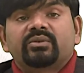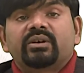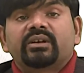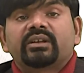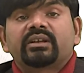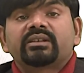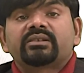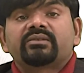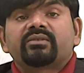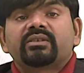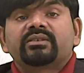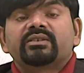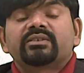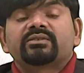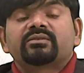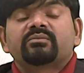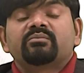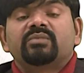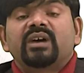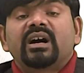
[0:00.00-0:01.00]
Okay,
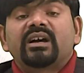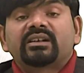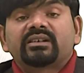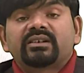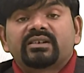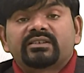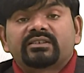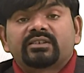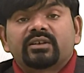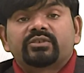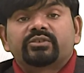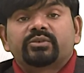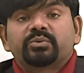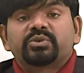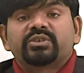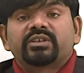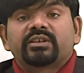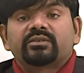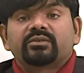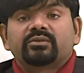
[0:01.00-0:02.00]
transition markers also,
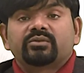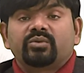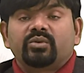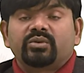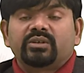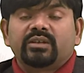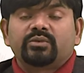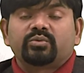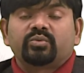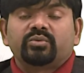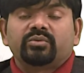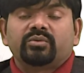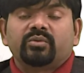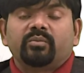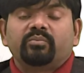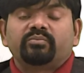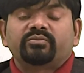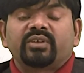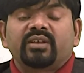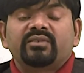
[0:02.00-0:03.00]
which are known as
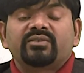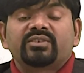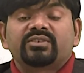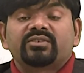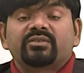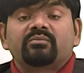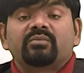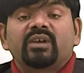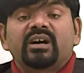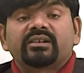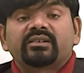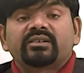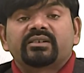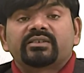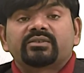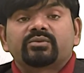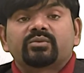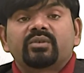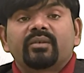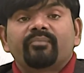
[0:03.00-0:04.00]
transition
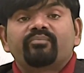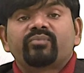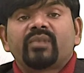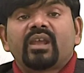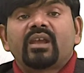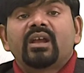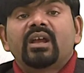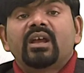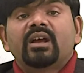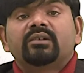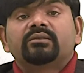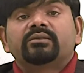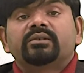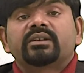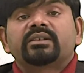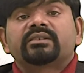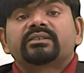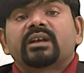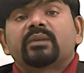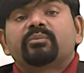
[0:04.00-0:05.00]
markers.
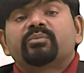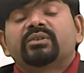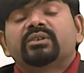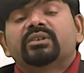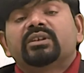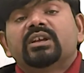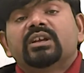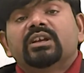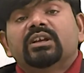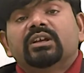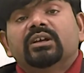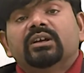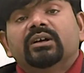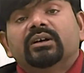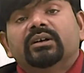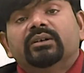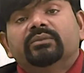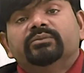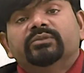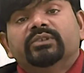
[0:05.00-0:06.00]
For example,
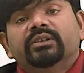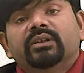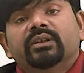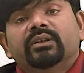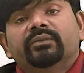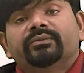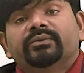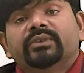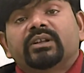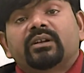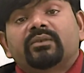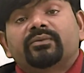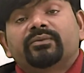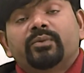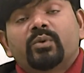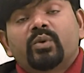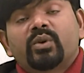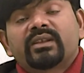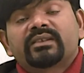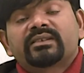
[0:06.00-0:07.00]
if there are
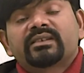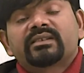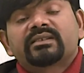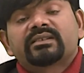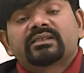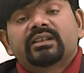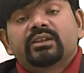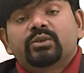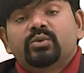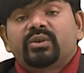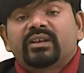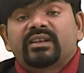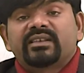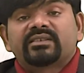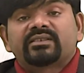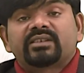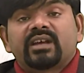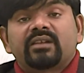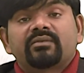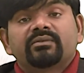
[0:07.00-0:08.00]
4 reasons, then you can
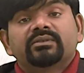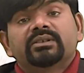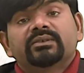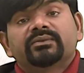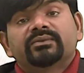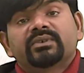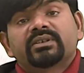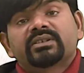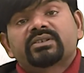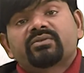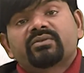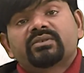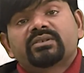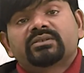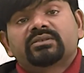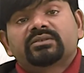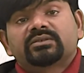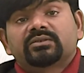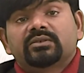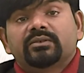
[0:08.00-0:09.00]
start with the first
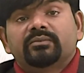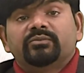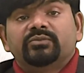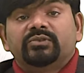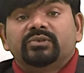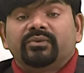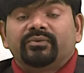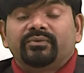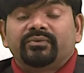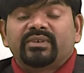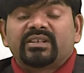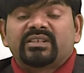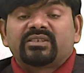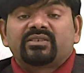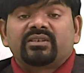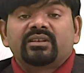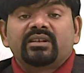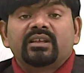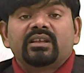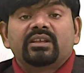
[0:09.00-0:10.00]
reason. So
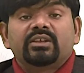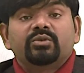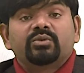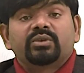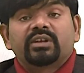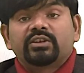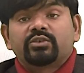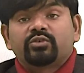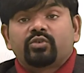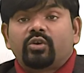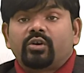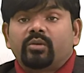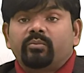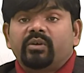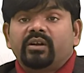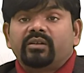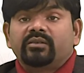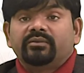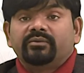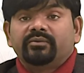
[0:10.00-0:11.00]
firstly, you can talk
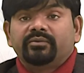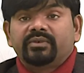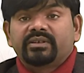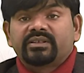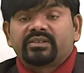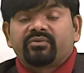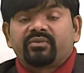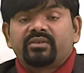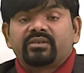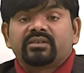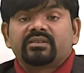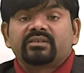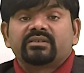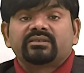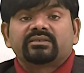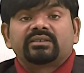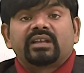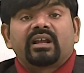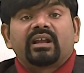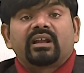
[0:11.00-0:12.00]
about first reason.
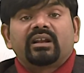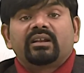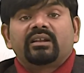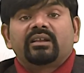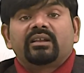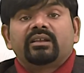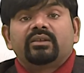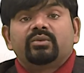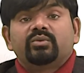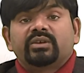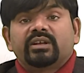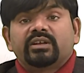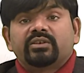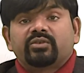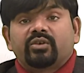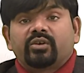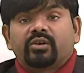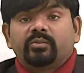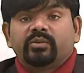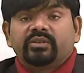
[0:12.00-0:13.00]
Secondly, you can
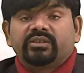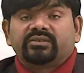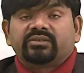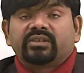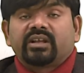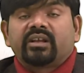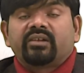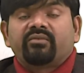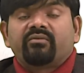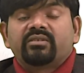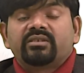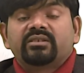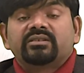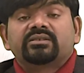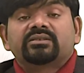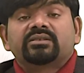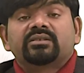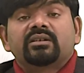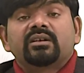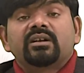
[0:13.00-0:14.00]
talk about the second
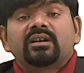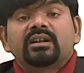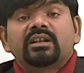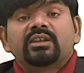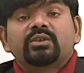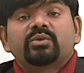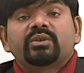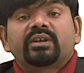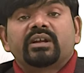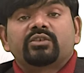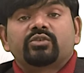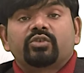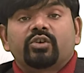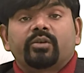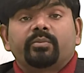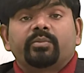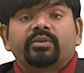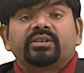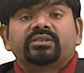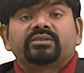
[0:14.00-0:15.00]
reason. Thirdly, you can
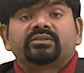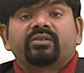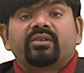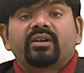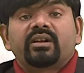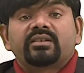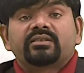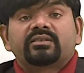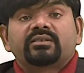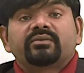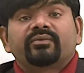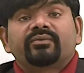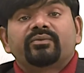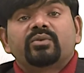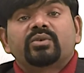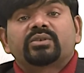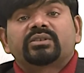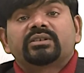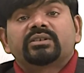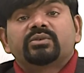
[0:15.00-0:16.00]
talk about the third reason.
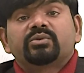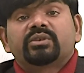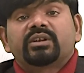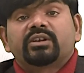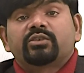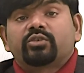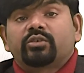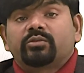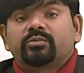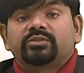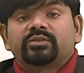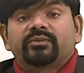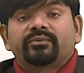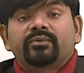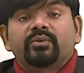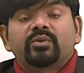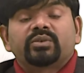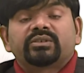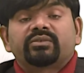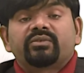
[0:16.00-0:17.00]
Fourthly, you can talk about the
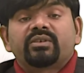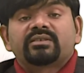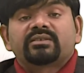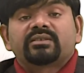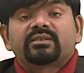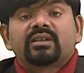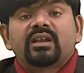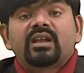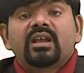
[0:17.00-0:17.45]
fourth reason.